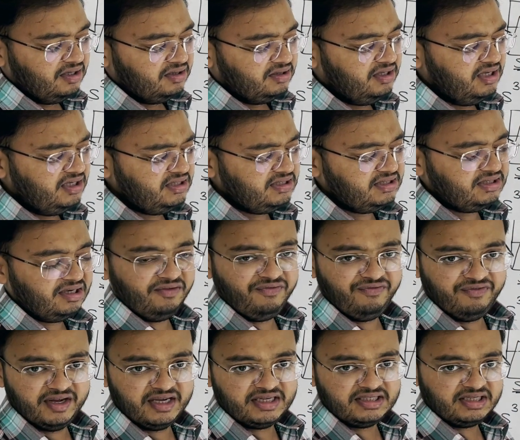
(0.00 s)
This
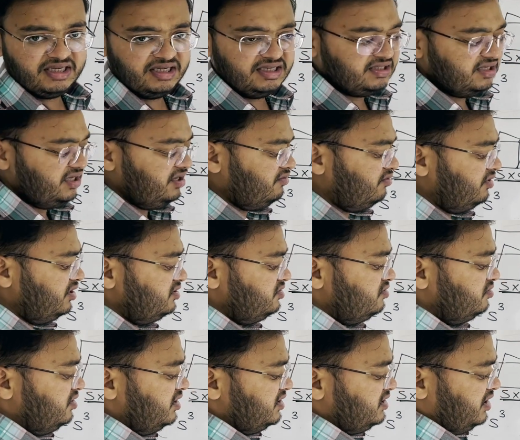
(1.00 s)
surface is equals
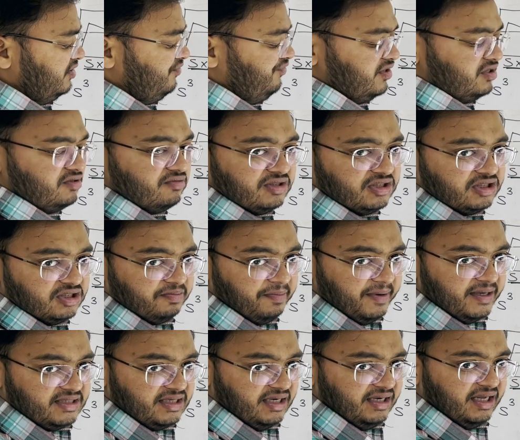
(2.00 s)
to the surface which is
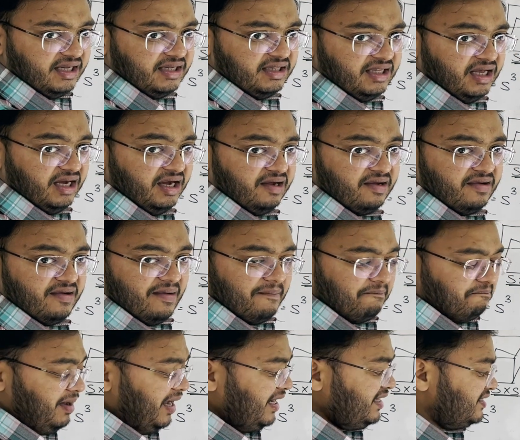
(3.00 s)
present at the
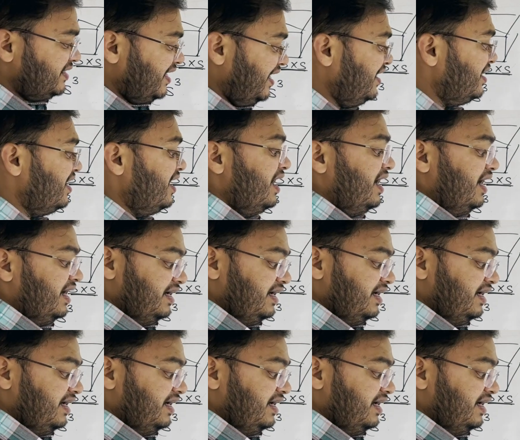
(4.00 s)
back side.